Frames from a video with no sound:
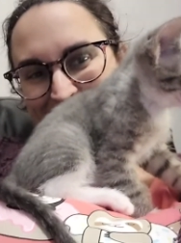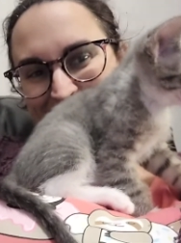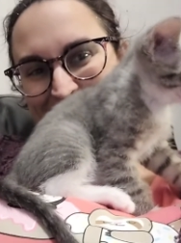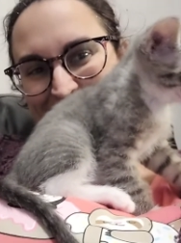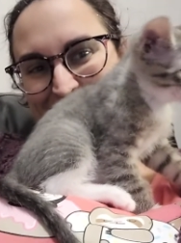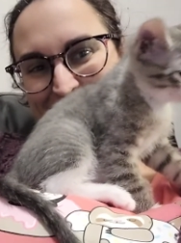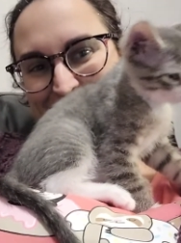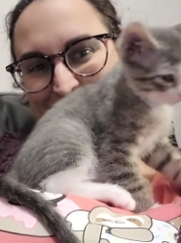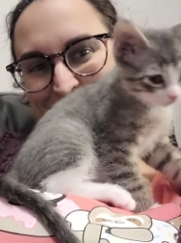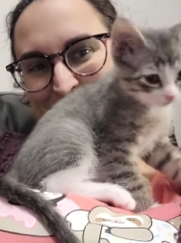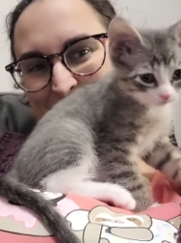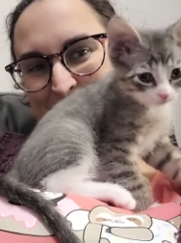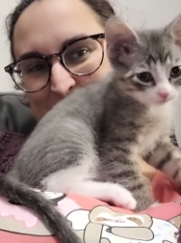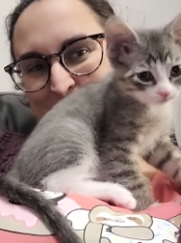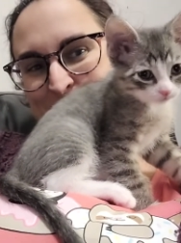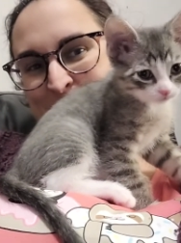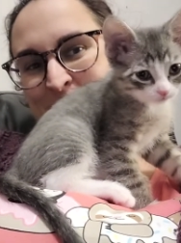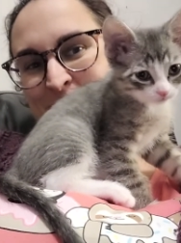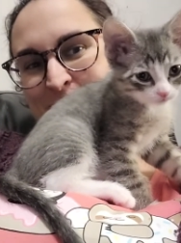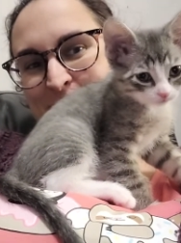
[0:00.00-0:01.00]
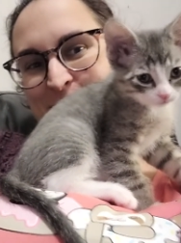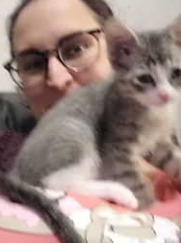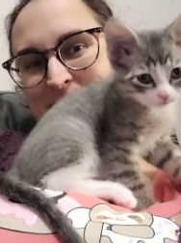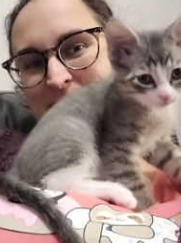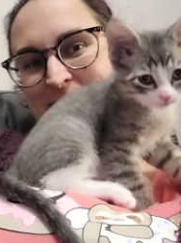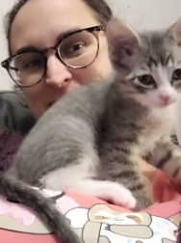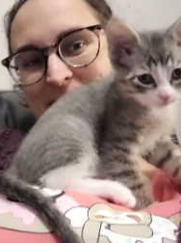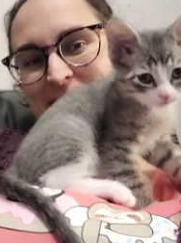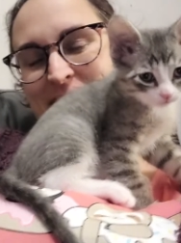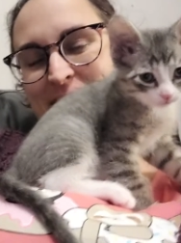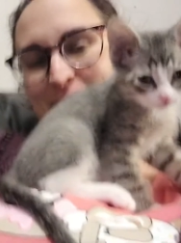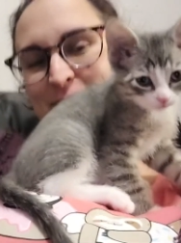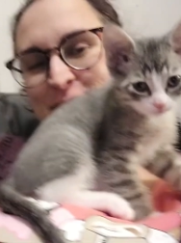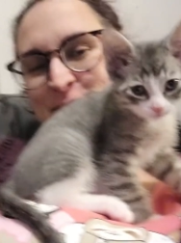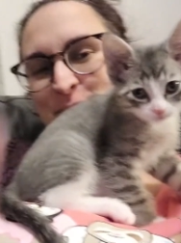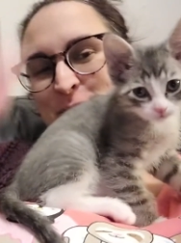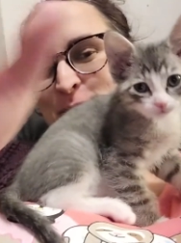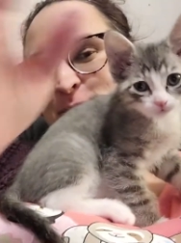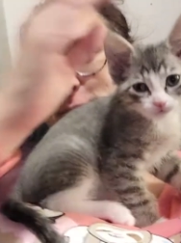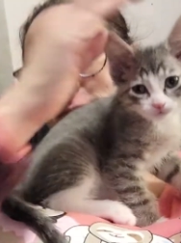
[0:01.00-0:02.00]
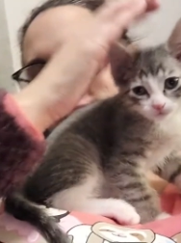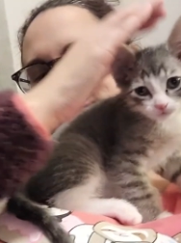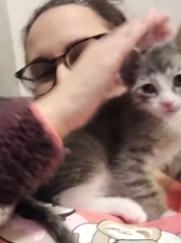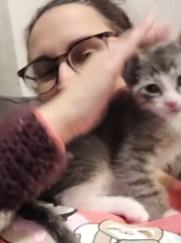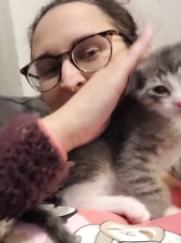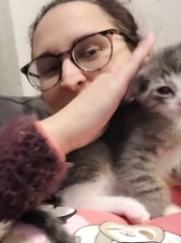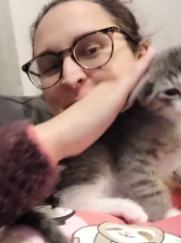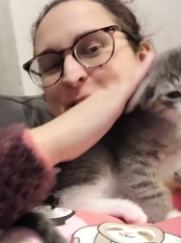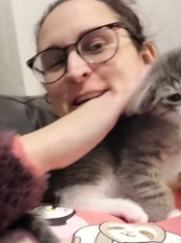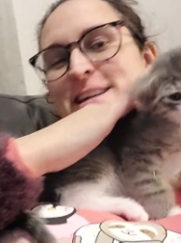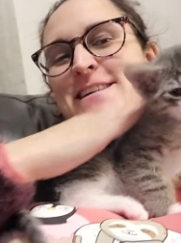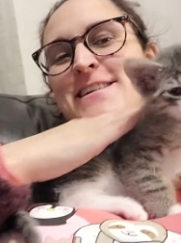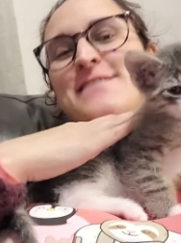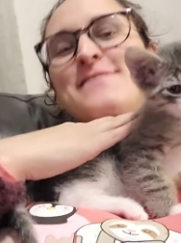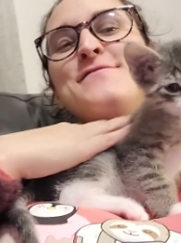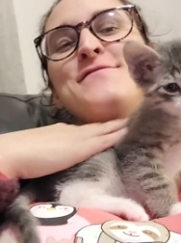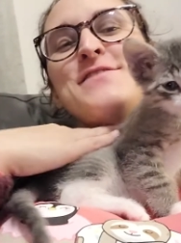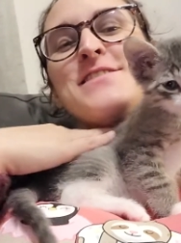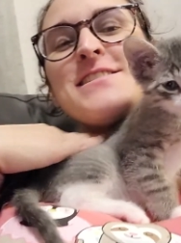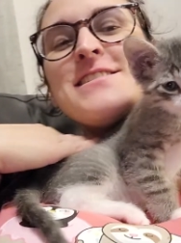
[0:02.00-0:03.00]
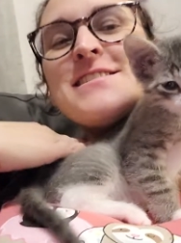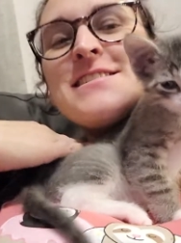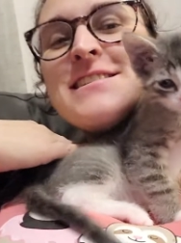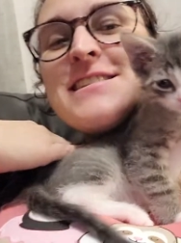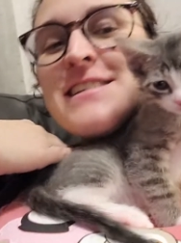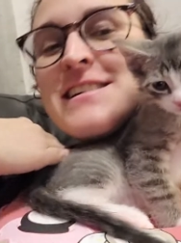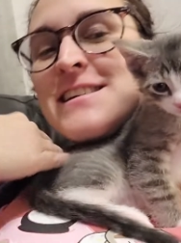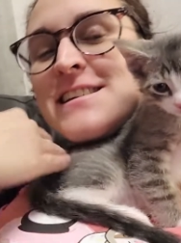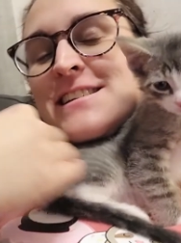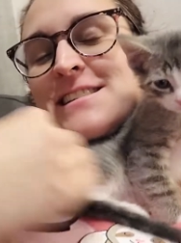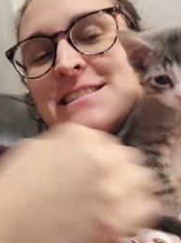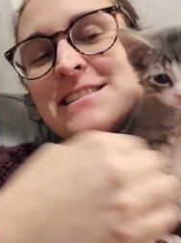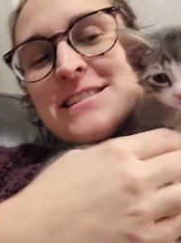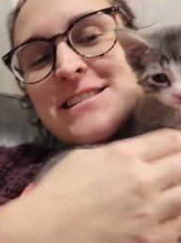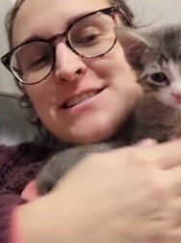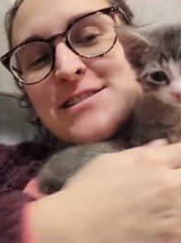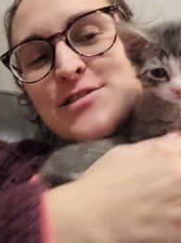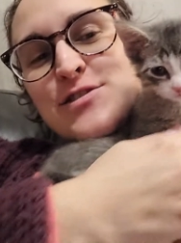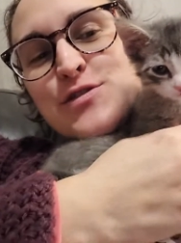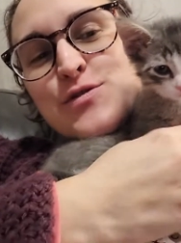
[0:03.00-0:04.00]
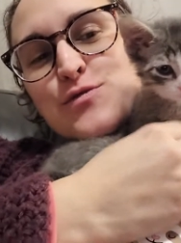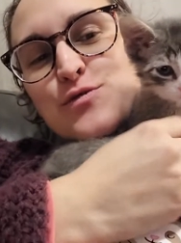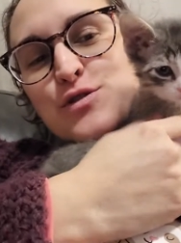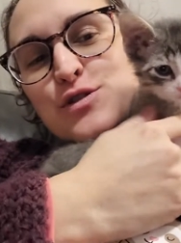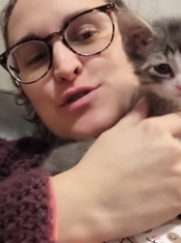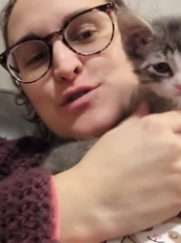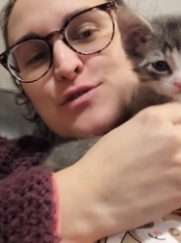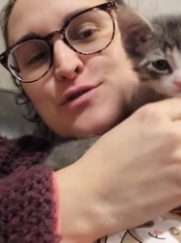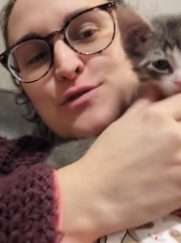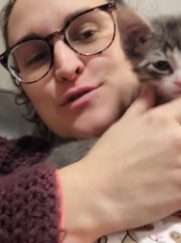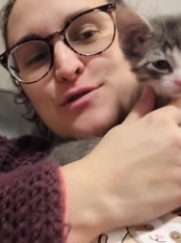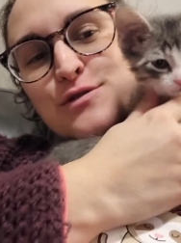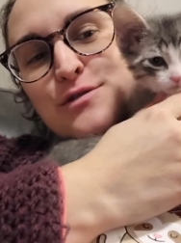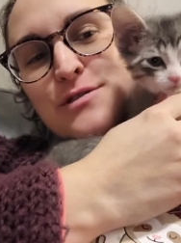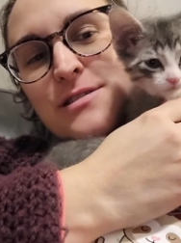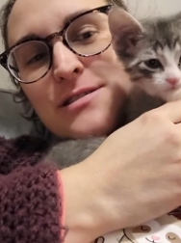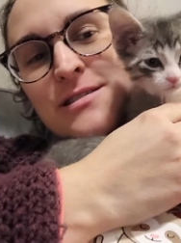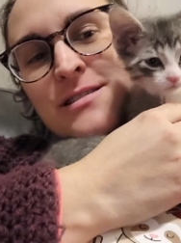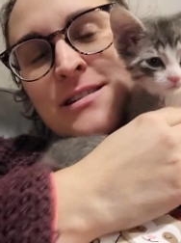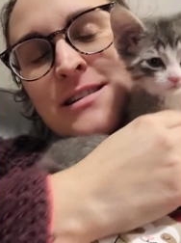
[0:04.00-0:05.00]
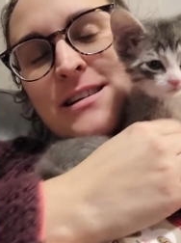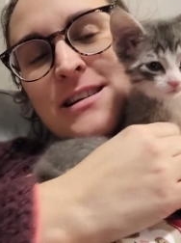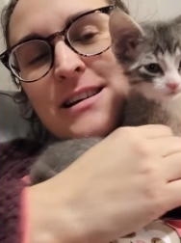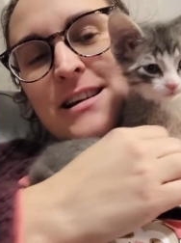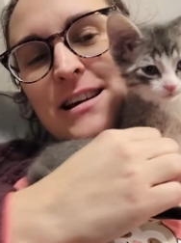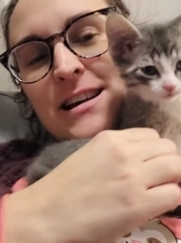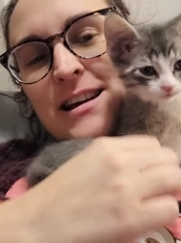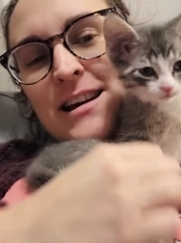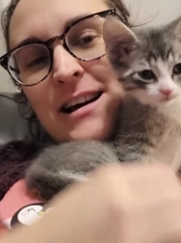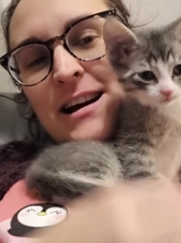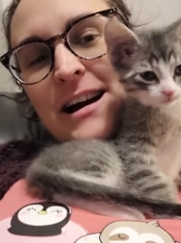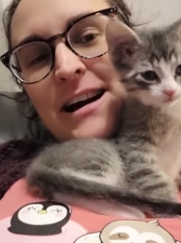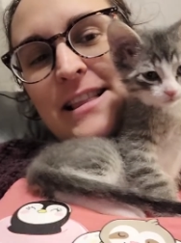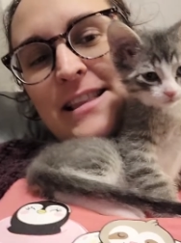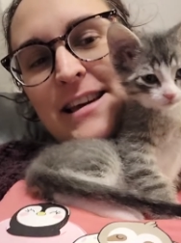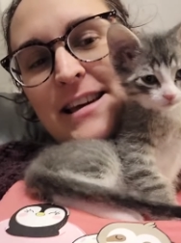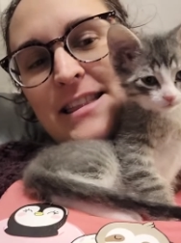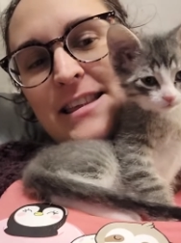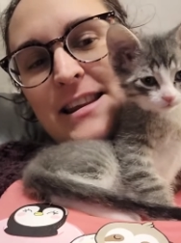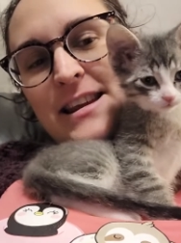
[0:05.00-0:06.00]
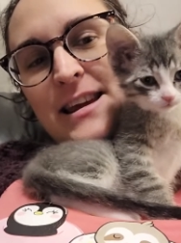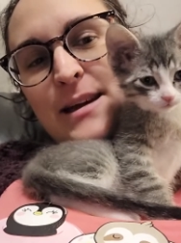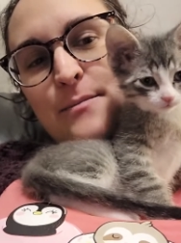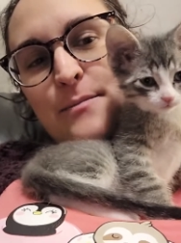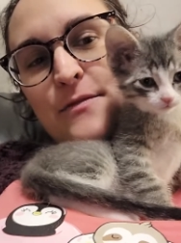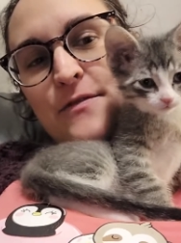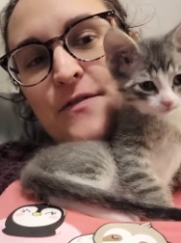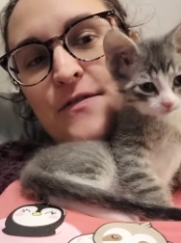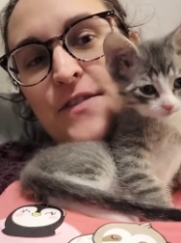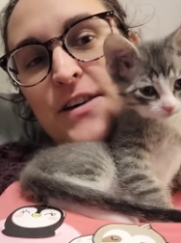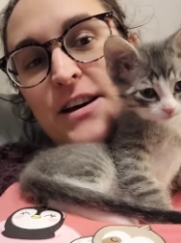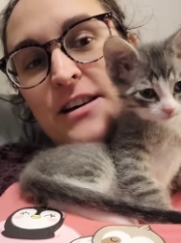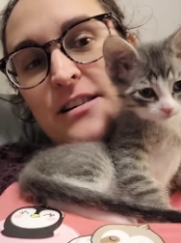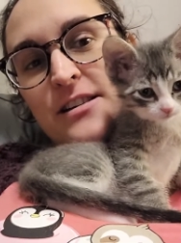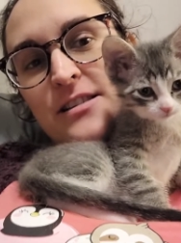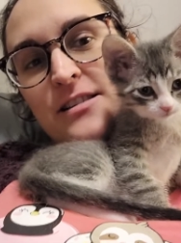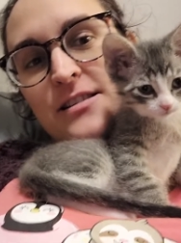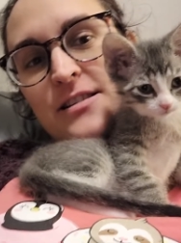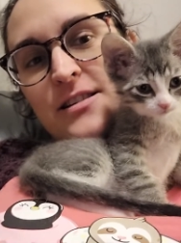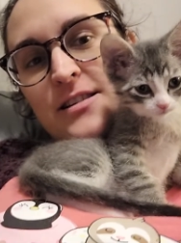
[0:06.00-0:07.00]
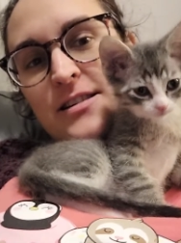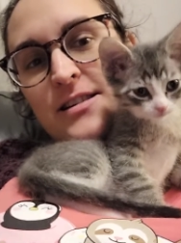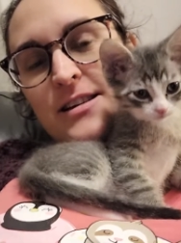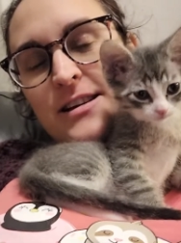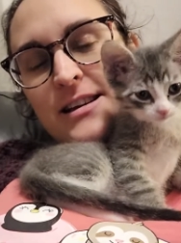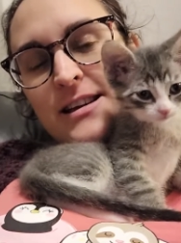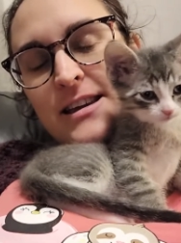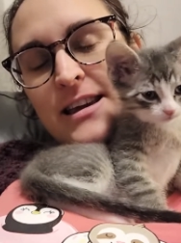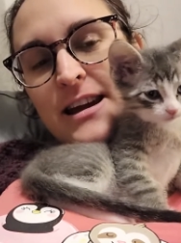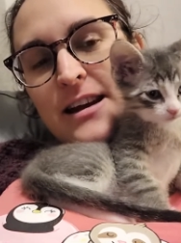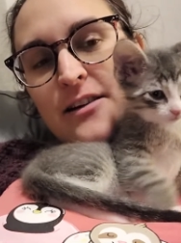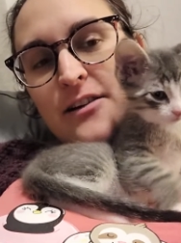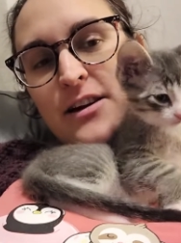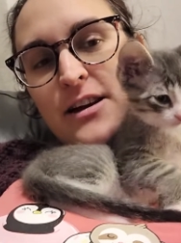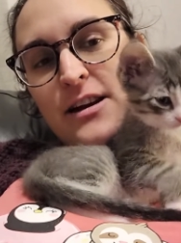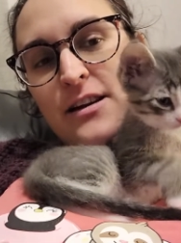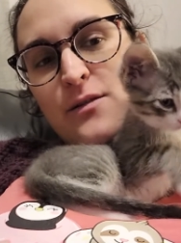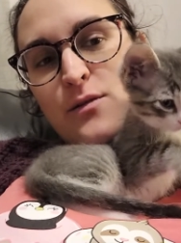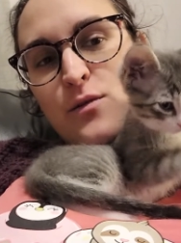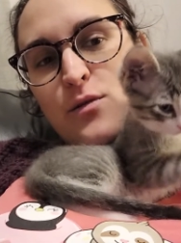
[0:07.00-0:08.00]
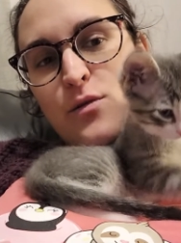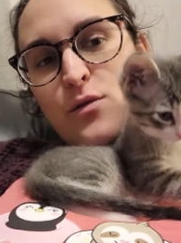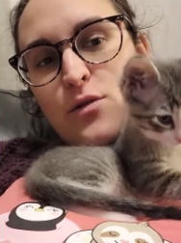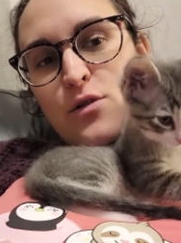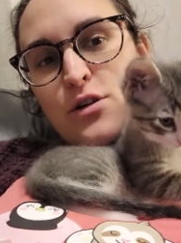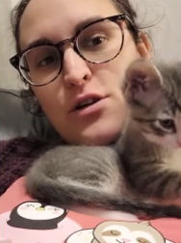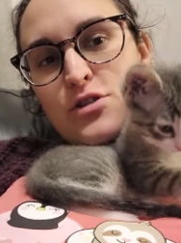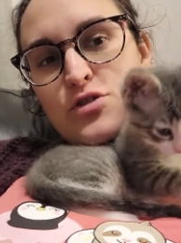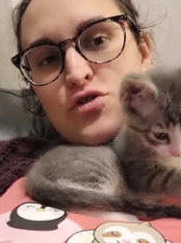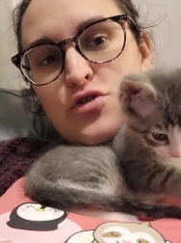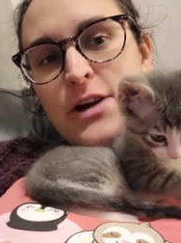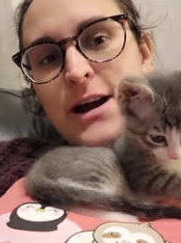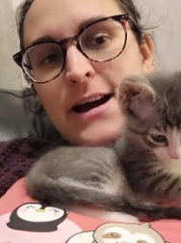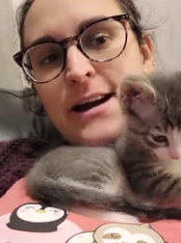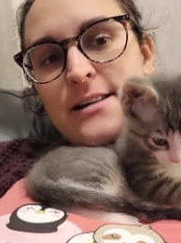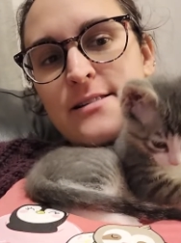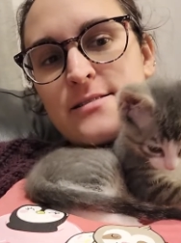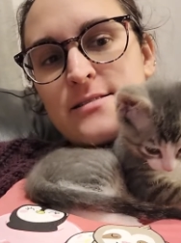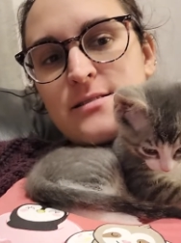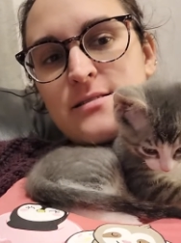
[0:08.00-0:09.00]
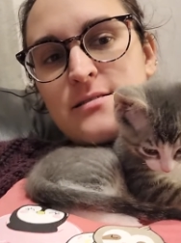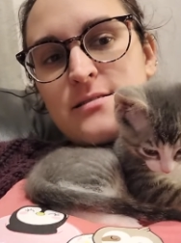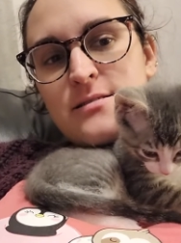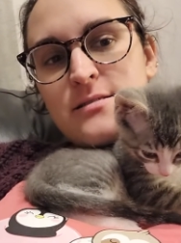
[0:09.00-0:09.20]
Here's my baby. This is my birthday gift. Yes, he's so cute. I like the name Phil, Gary, or Drax.